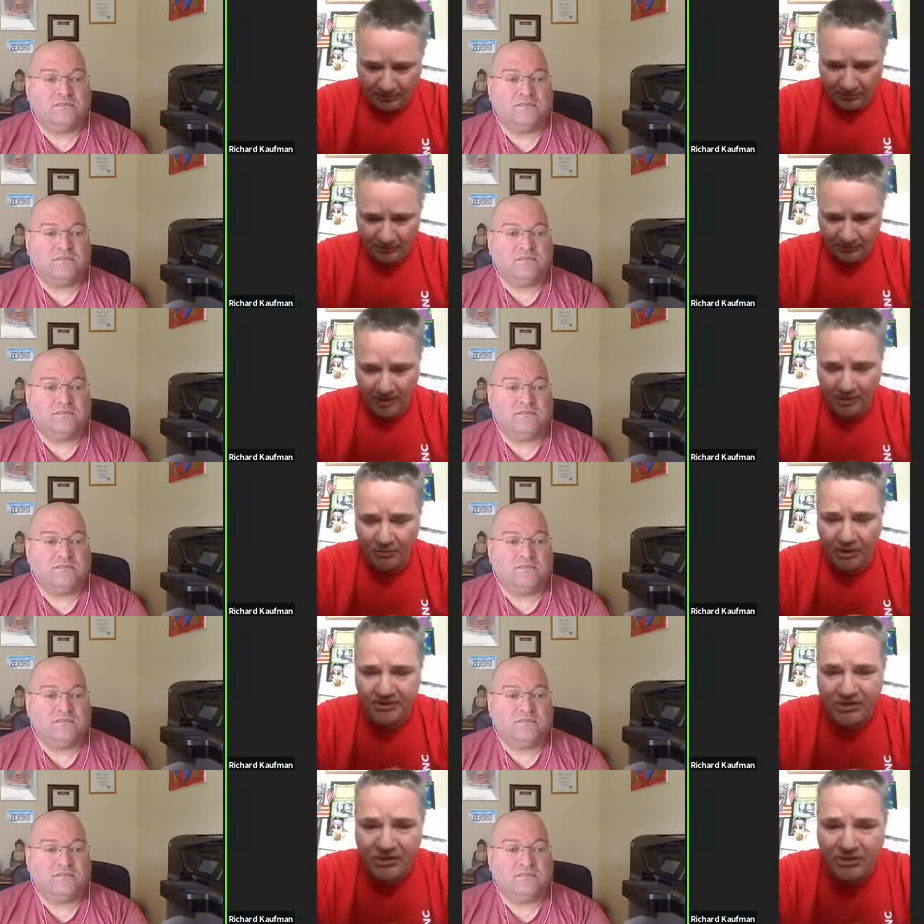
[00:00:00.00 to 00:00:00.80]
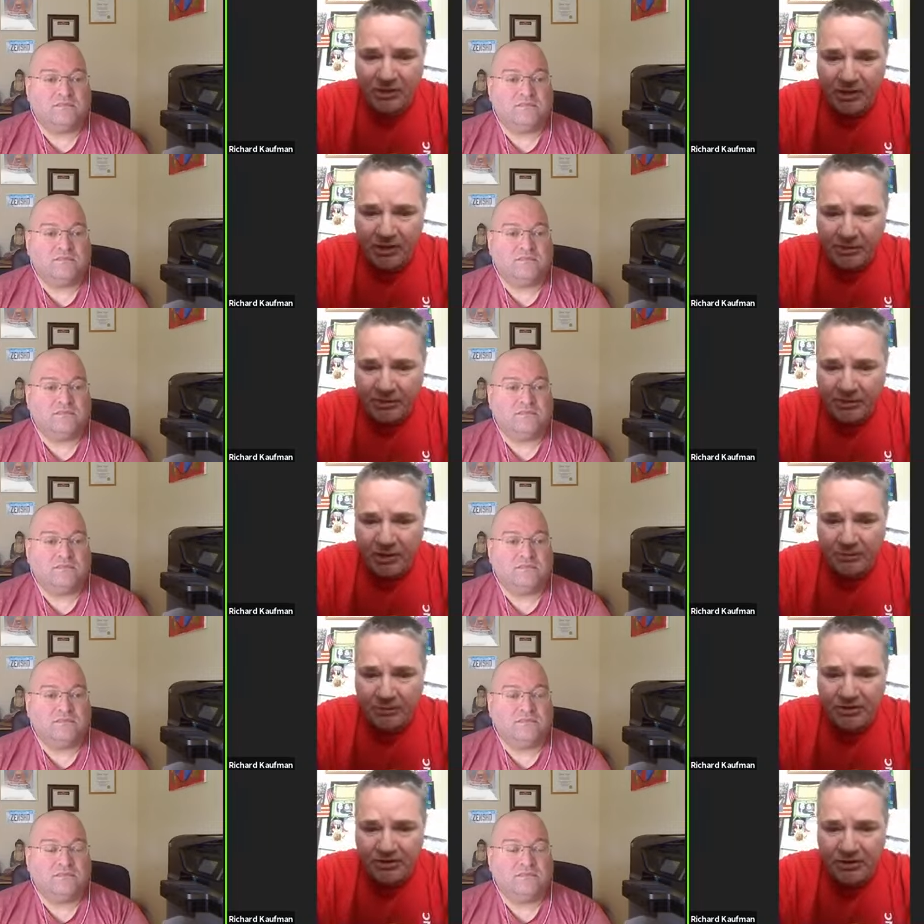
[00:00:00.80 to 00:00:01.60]
Speaker 1: I wasn't drinking, but I was
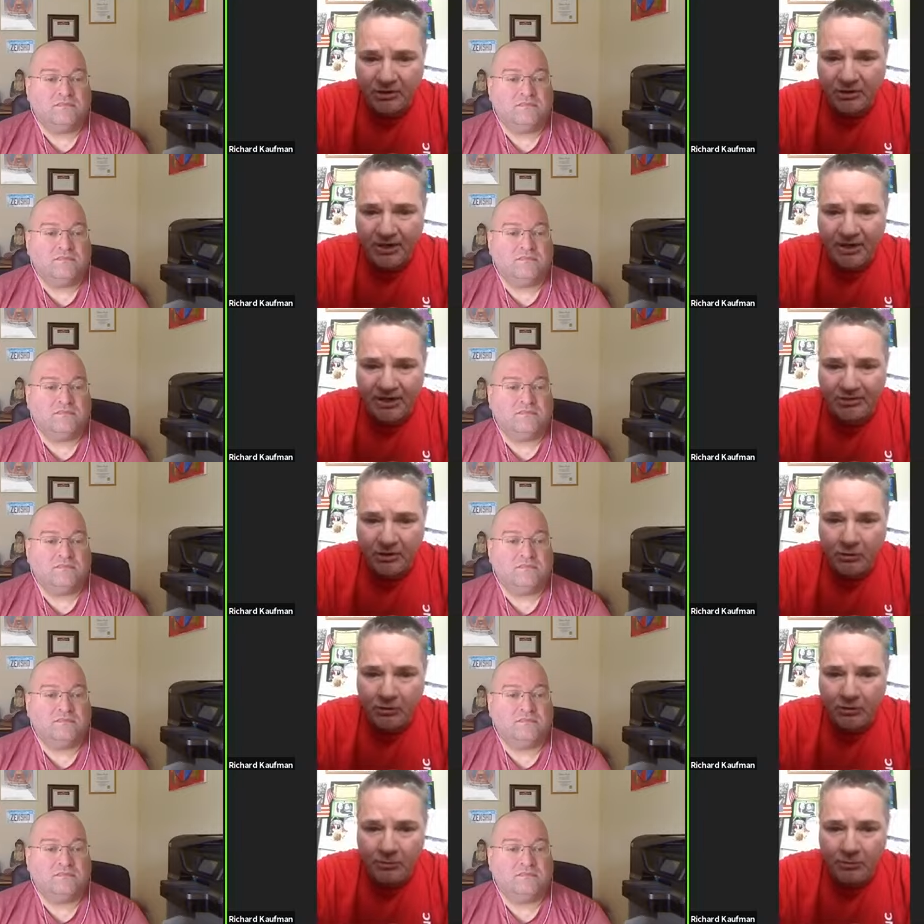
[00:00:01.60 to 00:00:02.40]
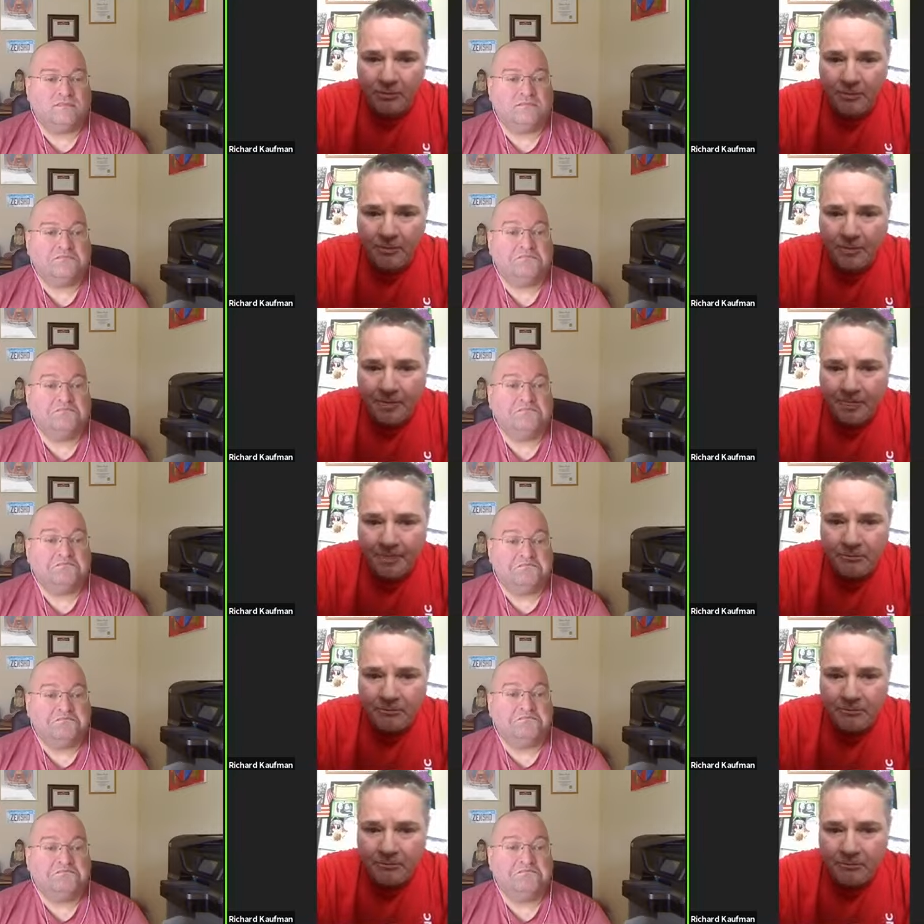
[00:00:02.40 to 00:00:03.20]
still an asshole.
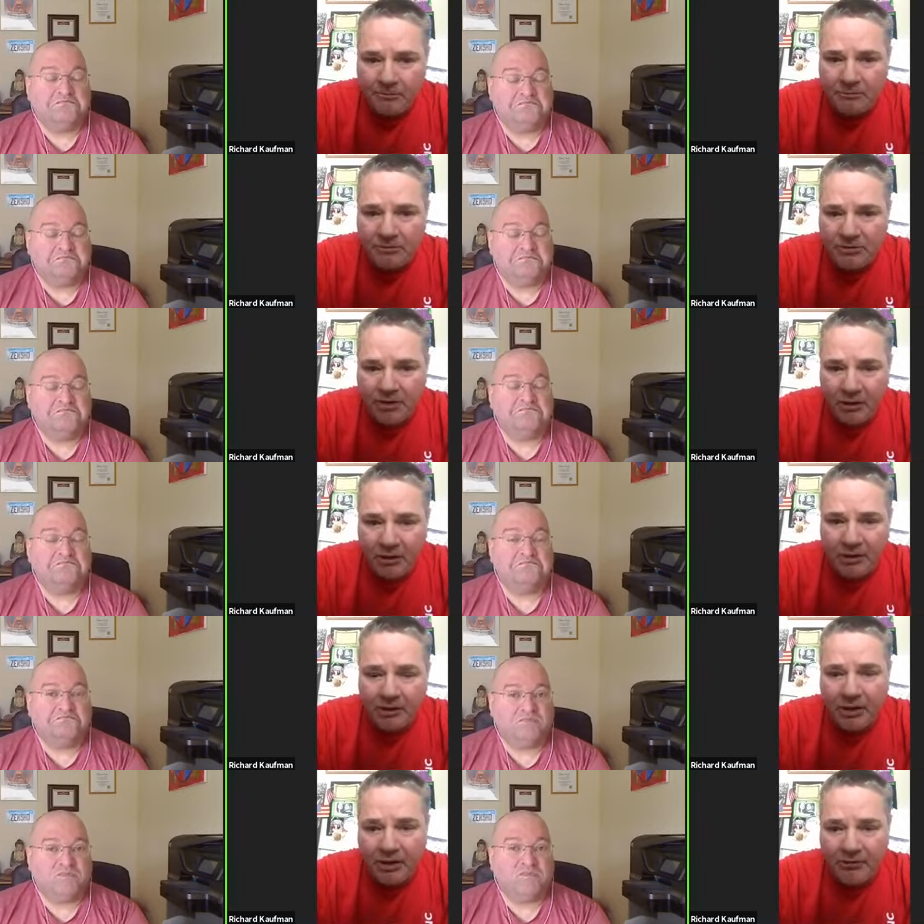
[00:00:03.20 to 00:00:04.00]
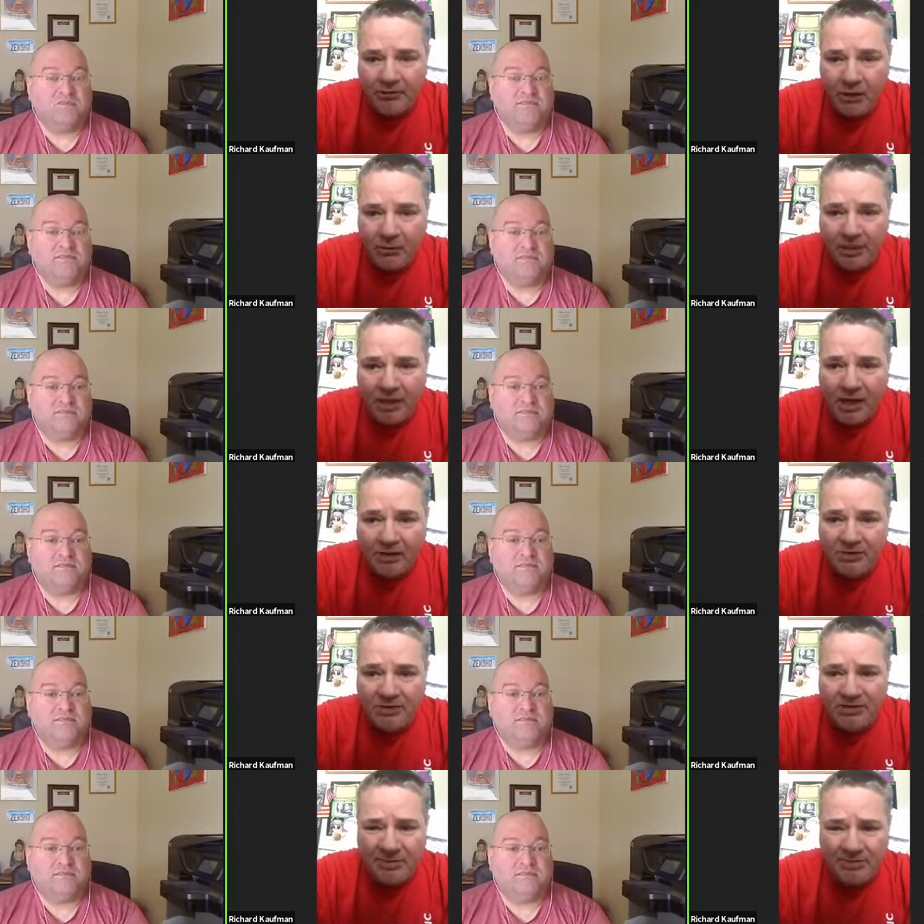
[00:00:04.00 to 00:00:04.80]
So they were going to throw me out
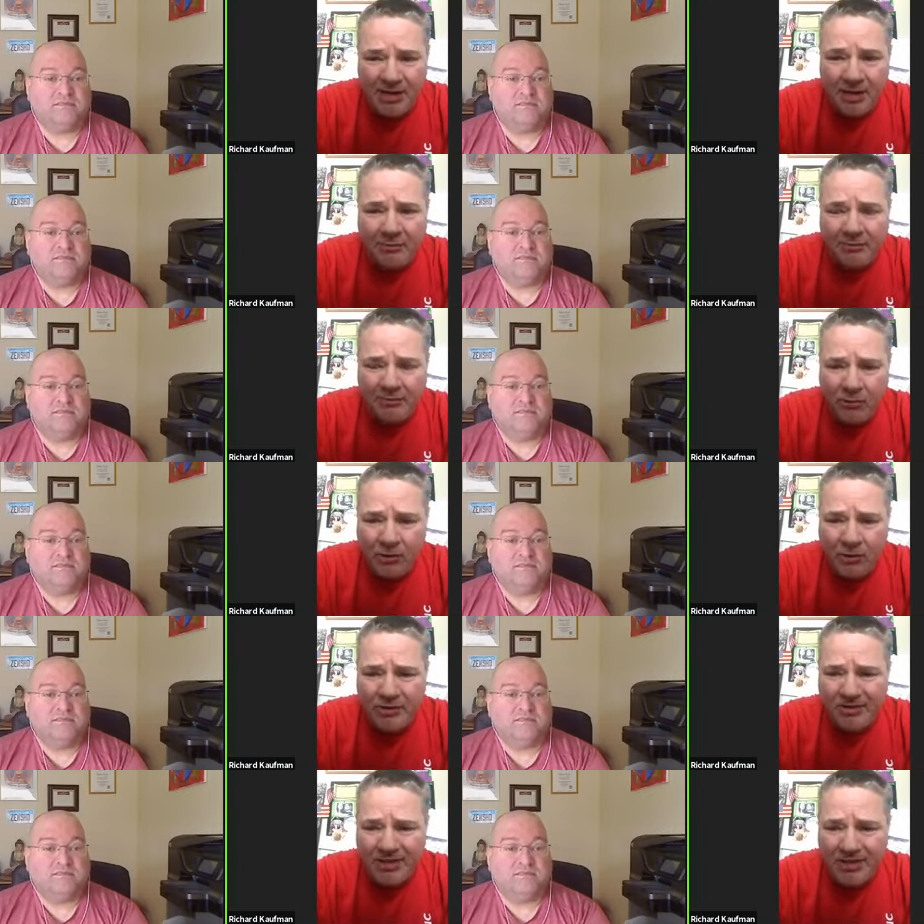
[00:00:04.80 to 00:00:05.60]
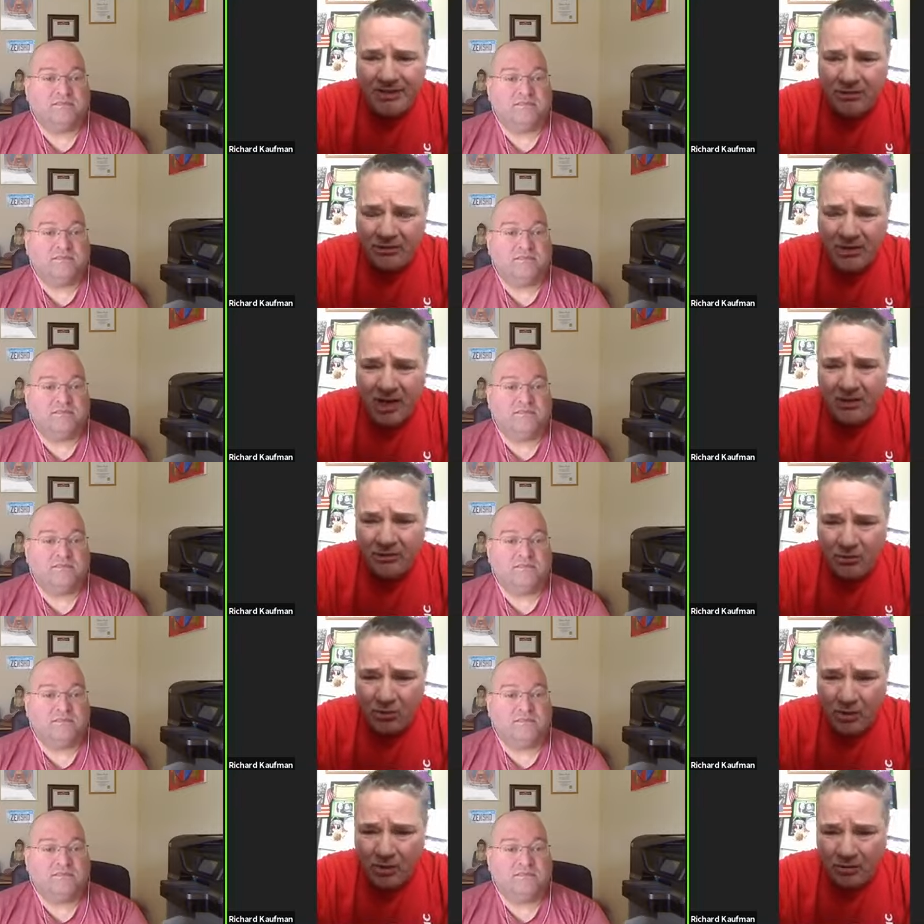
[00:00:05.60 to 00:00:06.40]
September fourteenth, two thousand
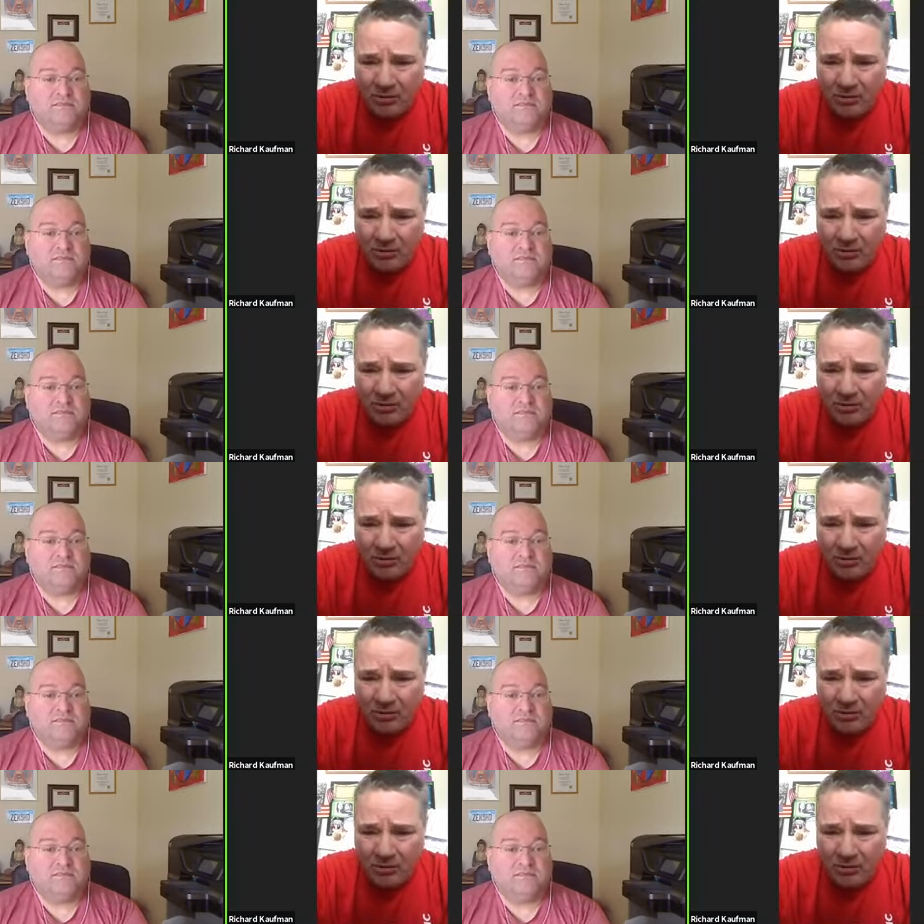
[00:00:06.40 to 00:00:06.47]
one.